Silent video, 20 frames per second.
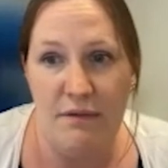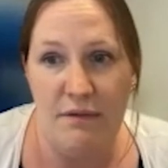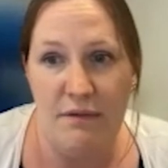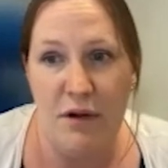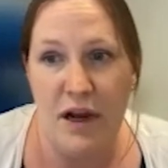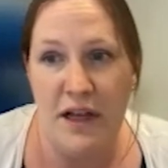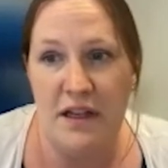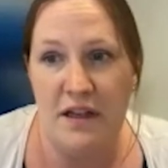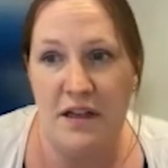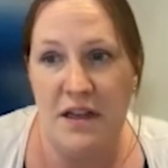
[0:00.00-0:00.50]

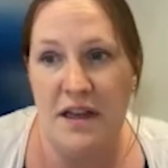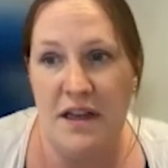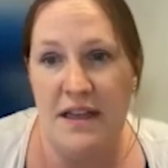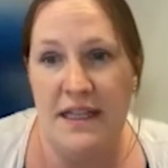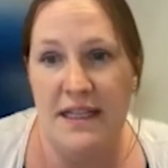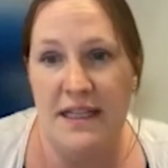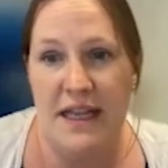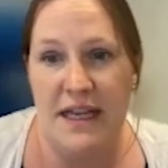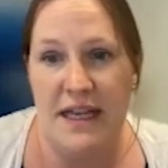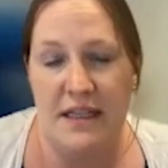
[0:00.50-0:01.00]
Ryan, I know
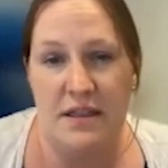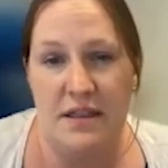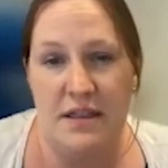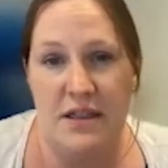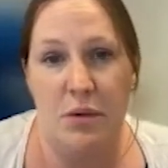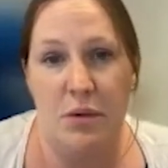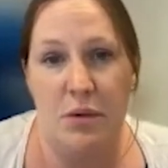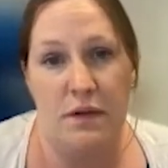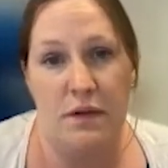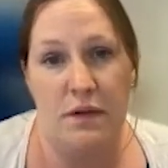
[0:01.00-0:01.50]
these are
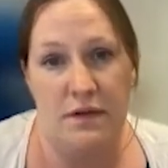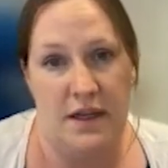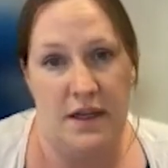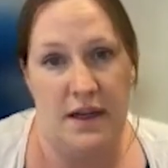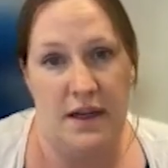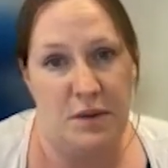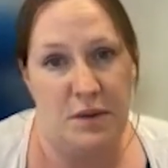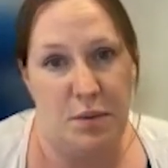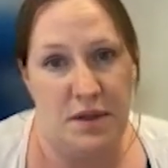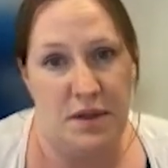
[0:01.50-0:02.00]
letters you often
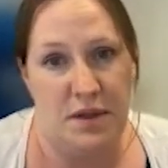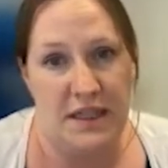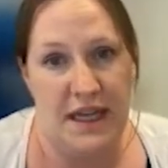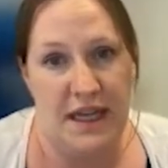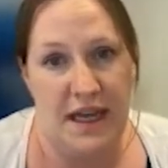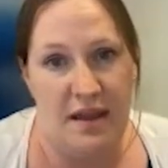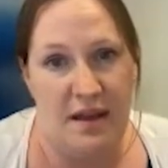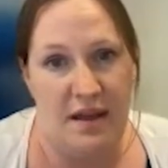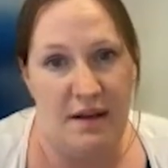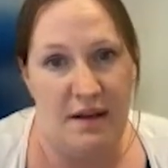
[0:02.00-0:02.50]
have to put
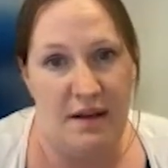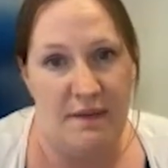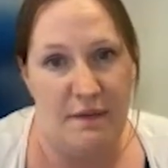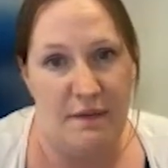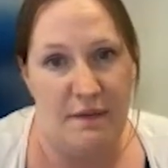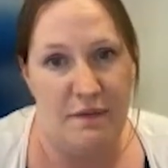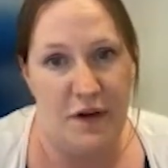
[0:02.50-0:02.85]
together